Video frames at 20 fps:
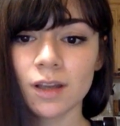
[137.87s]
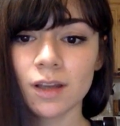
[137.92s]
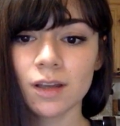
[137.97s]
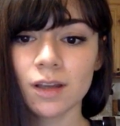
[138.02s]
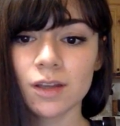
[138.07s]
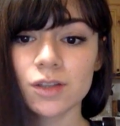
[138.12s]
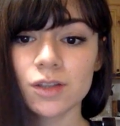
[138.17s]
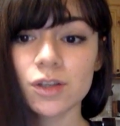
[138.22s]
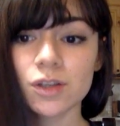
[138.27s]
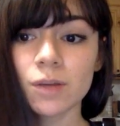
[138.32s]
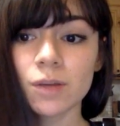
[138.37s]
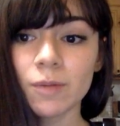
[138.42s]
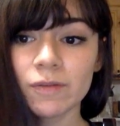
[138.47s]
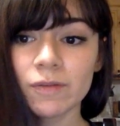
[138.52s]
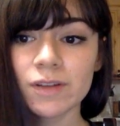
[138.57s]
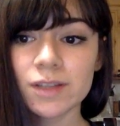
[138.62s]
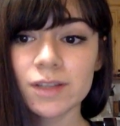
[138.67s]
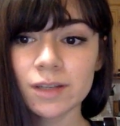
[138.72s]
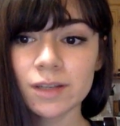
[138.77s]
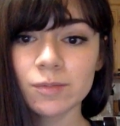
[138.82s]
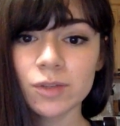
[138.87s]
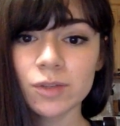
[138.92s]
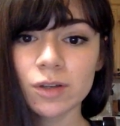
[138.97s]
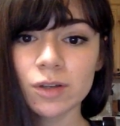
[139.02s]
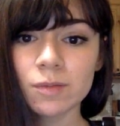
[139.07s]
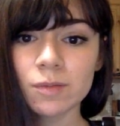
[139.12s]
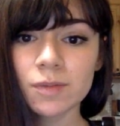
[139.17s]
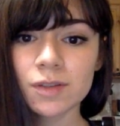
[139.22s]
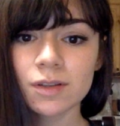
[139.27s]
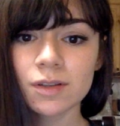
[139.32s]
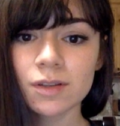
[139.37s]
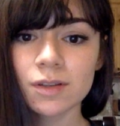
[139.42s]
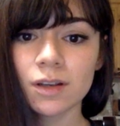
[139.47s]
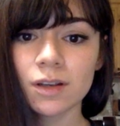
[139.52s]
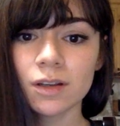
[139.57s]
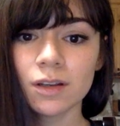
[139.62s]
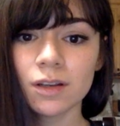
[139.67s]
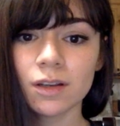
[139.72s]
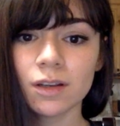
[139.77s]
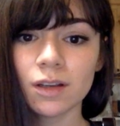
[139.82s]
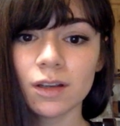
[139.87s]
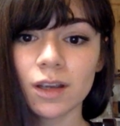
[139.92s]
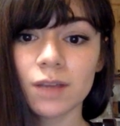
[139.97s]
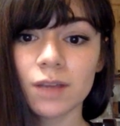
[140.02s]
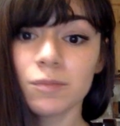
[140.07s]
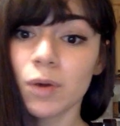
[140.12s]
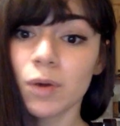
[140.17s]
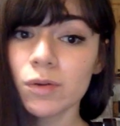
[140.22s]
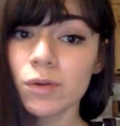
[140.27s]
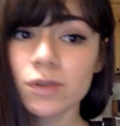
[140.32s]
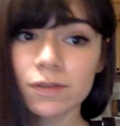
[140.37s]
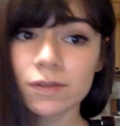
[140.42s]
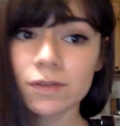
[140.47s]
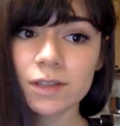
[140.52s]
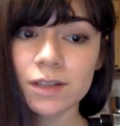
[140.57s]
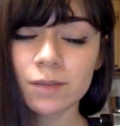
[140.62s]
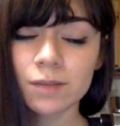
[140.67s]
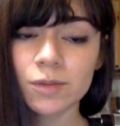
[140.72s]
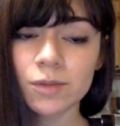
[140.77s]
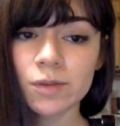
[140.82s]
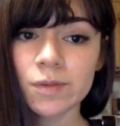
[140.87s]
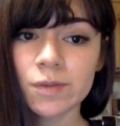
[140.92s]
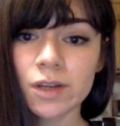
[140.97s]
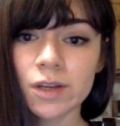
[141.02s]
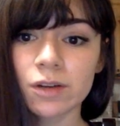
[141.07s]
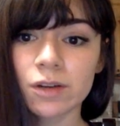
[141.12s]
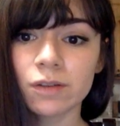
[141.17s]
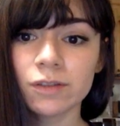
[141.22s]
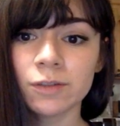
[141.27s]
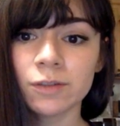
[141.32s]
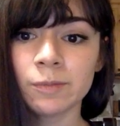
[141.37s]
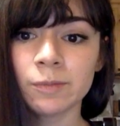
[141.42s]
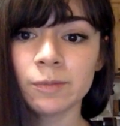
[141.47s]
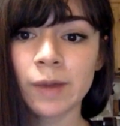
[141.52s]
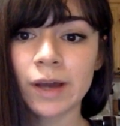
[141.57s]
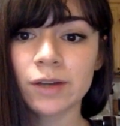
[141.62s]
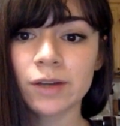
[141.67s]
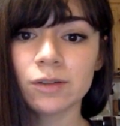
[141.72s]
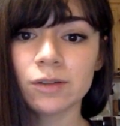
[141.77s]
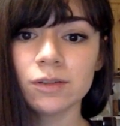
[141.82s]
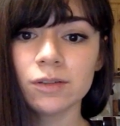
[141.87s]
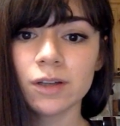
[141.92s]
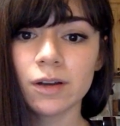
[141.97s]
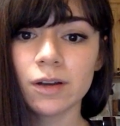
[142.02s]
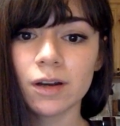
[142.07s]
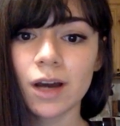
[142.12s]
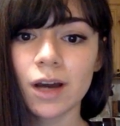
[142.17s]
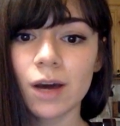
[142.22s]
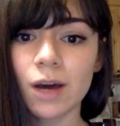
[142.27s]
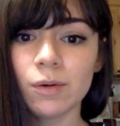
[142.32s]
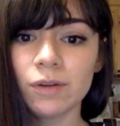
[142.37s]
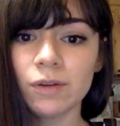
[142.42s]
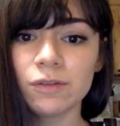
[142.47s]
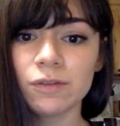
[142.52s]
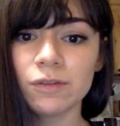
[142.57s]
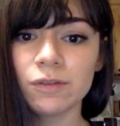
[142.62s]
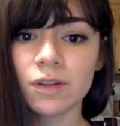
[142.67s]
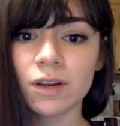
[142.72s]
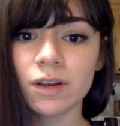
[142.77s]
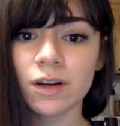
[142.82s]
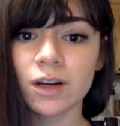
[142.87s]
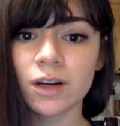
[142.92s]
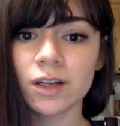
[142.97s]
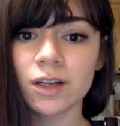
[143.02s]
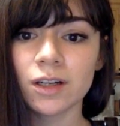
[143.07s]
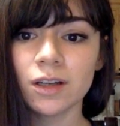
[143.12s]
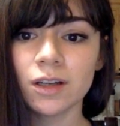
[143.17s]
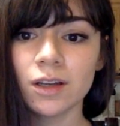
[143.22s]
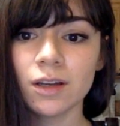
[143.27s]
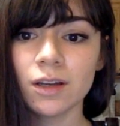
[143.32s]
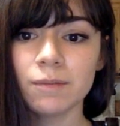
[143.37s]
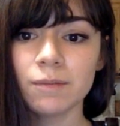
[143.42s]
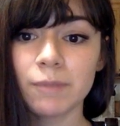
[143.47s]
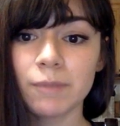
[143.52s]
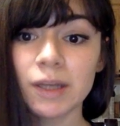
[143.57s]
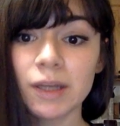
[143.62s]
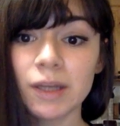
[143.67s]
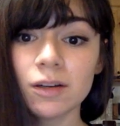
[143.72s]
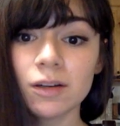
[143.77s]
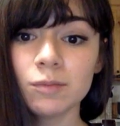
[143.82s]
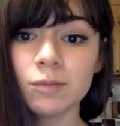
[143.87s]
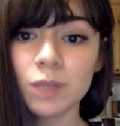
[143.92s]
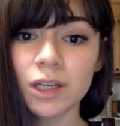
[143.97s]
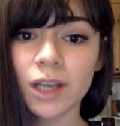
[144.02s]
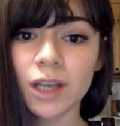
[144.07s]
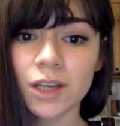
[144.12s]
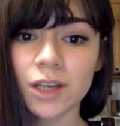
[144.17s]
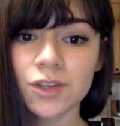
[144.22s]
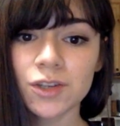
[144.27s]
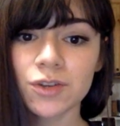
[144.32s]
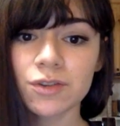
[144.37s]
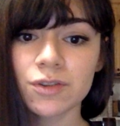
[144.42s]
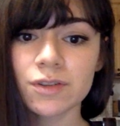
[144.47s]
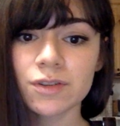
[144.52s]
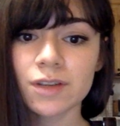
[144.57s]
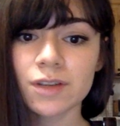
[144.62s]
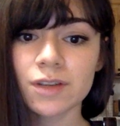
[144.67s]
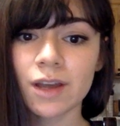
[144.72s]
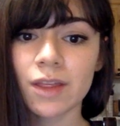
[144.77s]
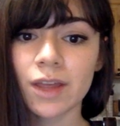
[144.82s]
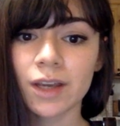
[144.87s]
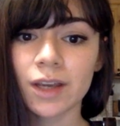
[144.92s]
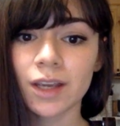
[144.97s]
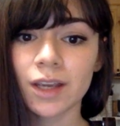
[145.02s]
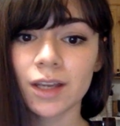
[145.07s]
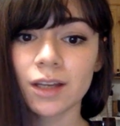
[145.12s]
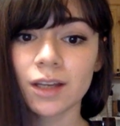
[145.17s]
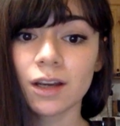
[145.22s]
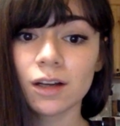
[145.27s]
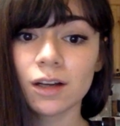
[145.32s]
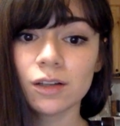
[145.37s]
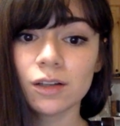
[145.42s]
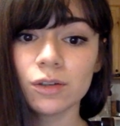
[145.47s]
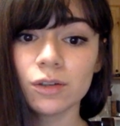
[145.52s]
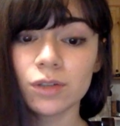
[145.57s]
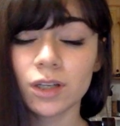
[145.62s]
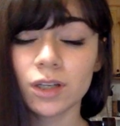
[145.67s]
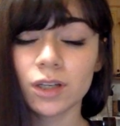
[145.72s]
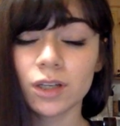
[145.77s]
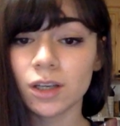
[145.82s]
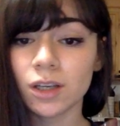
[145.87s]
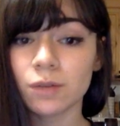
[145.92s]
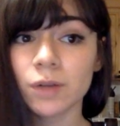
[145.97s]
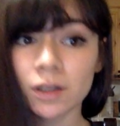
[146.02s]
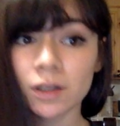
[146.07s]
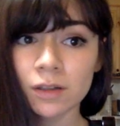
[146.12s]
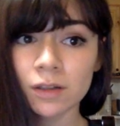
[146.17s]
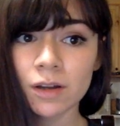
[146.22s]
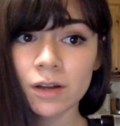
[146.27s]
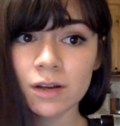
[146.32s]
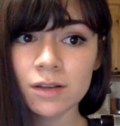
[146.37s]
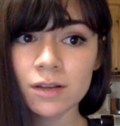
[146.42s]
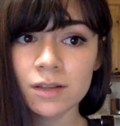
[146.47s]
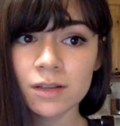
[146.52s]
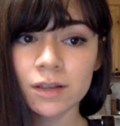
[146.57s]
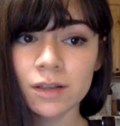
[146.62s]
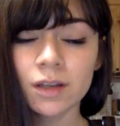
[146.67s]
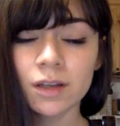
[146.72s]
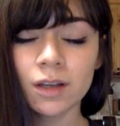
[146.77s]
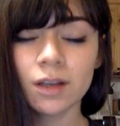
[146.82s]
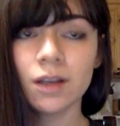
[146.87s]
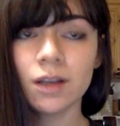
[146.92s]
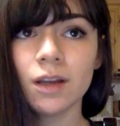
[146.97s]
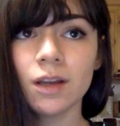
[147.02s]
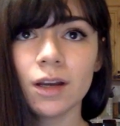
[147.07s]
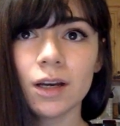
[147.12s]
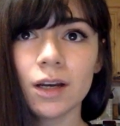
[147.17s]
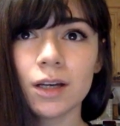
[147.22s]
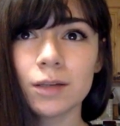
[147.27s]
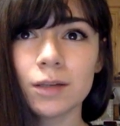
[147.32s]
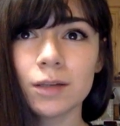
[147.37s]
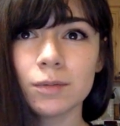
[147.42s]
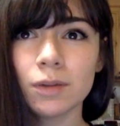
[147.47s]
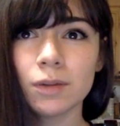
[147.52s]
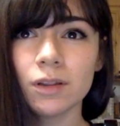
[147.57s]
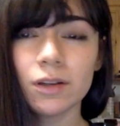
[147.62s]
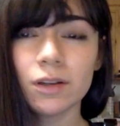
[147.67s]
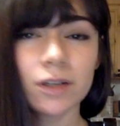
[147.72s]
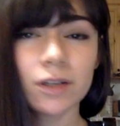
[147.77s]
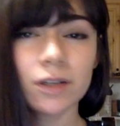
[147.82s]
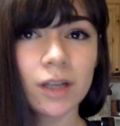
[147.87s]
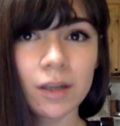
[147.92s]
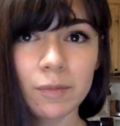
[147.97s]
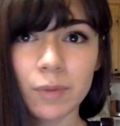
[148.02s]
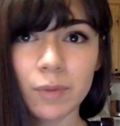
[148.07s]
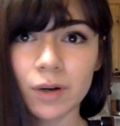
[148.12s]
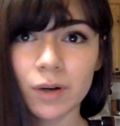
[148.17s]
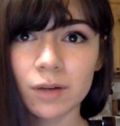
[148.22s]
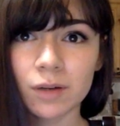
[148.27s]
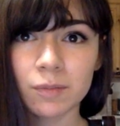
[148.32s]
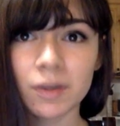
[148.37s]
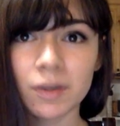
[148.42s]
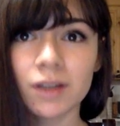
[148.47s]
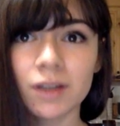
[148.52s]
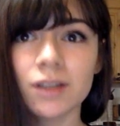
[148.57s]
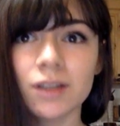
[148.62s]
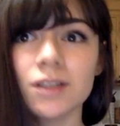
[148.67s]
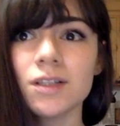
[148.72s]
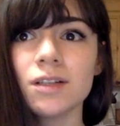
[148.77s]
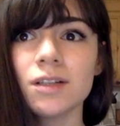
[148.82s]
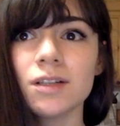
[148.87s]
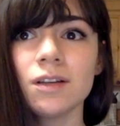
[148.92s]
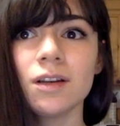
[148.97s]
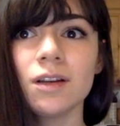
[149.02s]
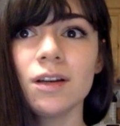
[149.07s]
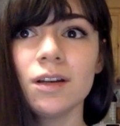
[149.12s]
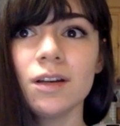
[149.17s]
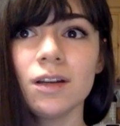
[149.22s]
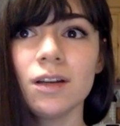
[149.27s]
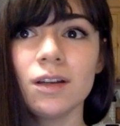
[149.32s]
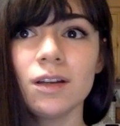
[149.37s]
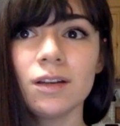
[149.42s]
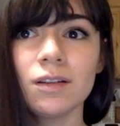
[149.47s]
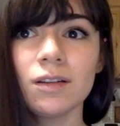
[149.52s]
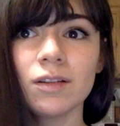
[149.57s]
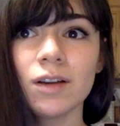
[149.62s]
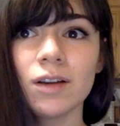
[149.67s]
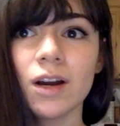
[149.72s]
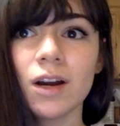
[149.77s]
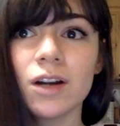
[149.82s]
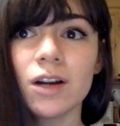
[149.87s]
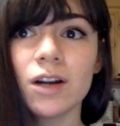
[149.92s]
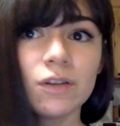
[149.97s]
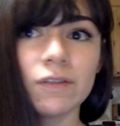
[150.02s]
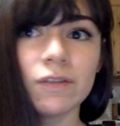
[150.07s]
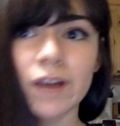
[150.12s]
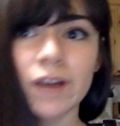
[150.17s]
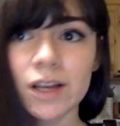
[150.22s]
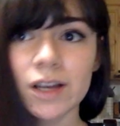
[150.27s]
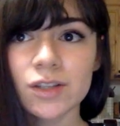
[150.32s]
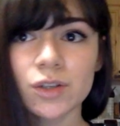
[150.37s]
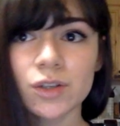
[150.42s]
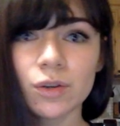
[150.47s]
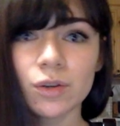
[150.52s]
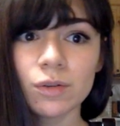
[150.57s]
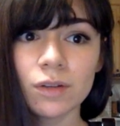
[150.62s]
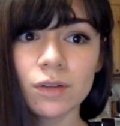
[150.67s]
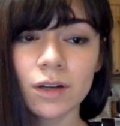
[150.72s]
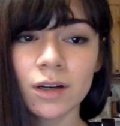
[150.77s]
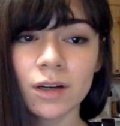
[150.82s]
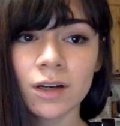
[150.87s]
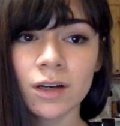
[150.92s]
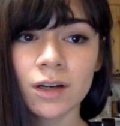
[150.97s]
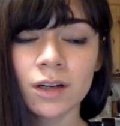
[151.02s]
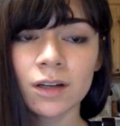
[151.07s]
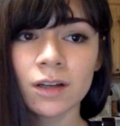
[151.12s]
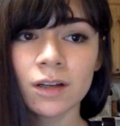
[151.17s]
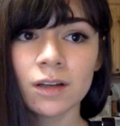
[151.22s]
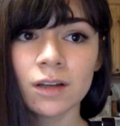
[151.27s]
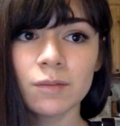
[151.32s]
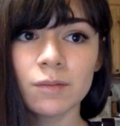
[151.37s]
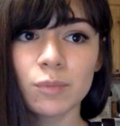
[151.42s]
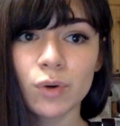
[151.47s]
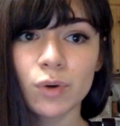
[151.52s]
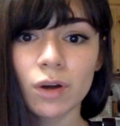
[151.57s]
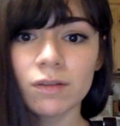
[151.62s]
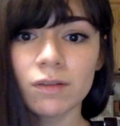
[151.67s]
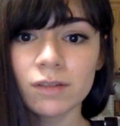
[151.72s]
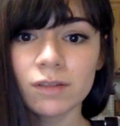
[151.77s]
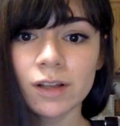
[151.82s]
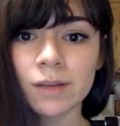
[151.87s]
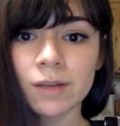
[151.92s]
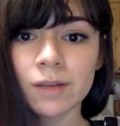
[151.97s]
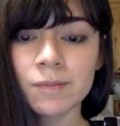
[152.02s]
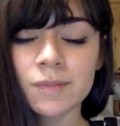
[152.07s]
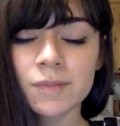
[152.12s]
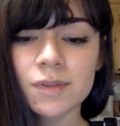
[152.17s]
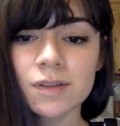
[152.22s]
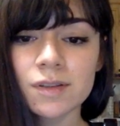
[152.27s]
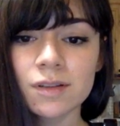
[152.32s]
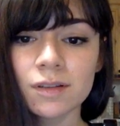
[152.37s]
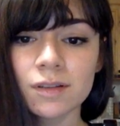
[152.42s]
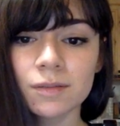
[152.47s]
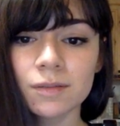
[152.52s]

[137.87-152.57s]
Some of the symptoms and most of the symptoms are often mild. However, there are many complications that can include hearing loss, learning impairment, cardiovascular problems,